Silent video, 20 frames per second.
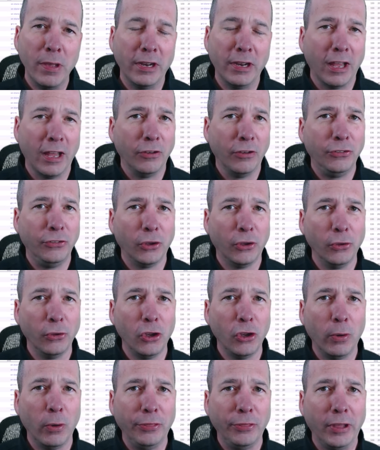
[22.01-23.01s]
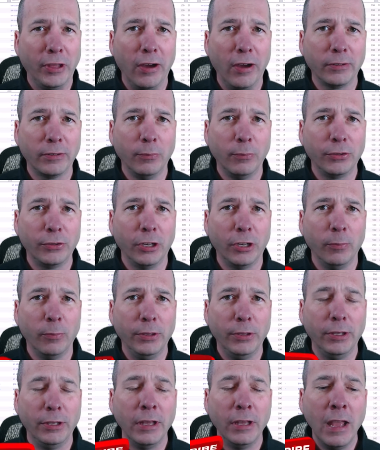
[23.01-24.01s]
I don't know what the outcome is gonna
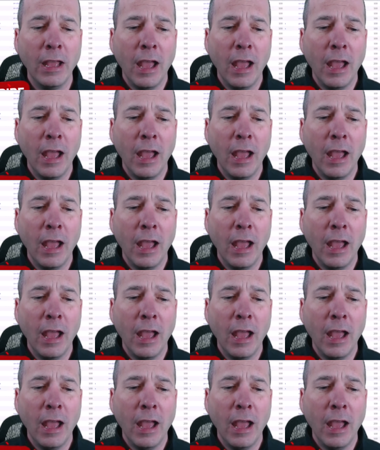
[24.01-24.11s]
be.